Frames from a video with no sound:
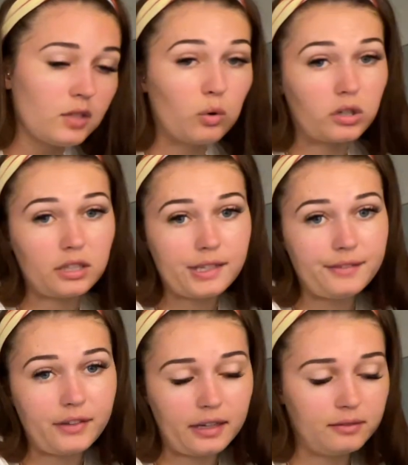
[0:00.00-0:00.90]
Or
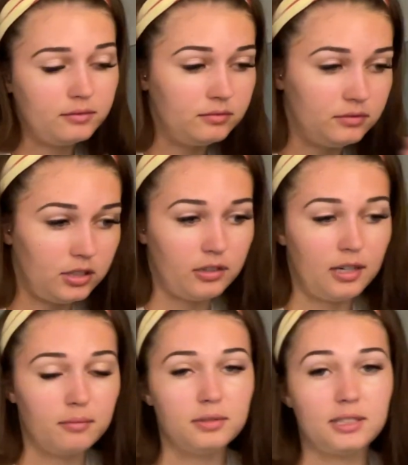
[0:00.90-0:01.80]
leaving. Don't know.
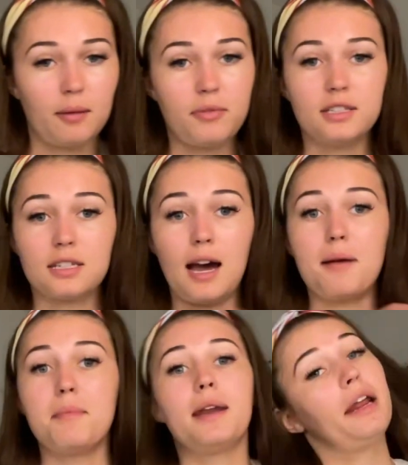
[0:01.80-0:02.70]
Something's
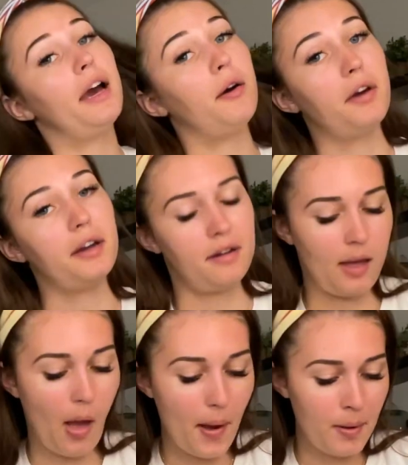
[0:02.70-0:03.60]
coming and going.
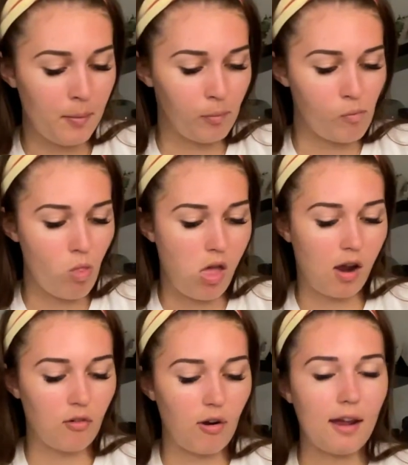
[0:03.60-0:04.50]

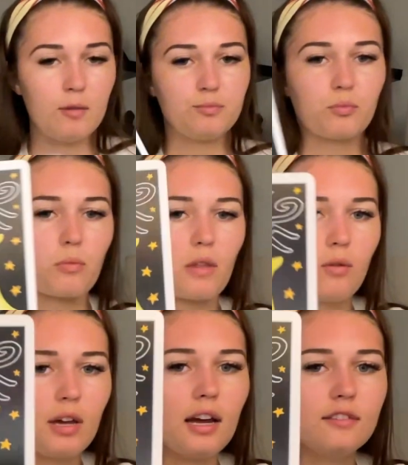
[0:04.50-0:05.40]
All right.
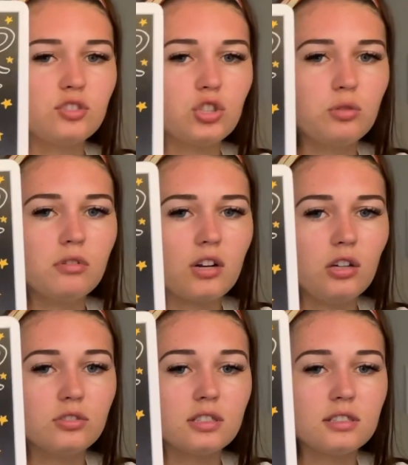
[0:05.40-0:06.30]
We have two of
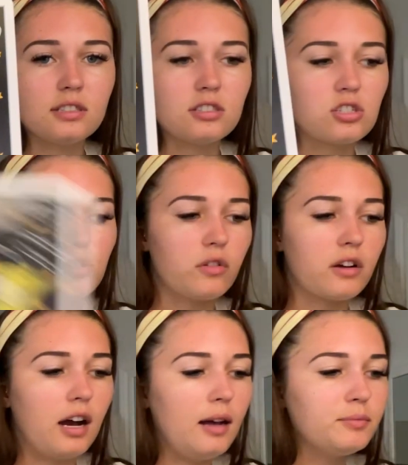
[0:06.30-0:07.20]
ghosts. This is the two of
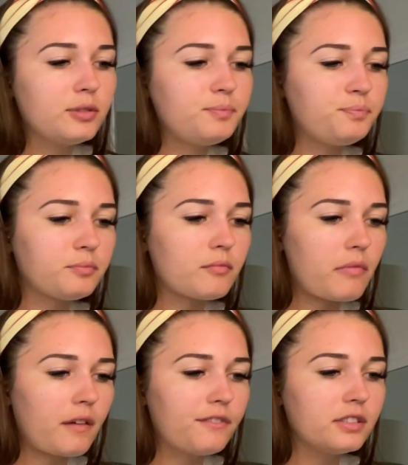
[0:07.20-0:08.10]
cups.
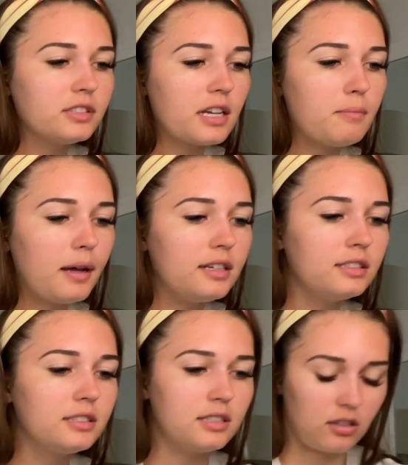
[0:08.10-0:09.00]
Feels like
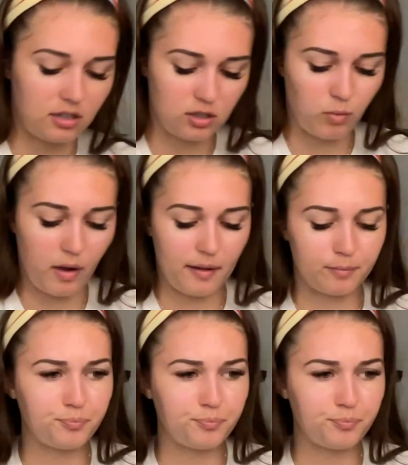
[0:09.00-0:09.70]
abundance is on its way.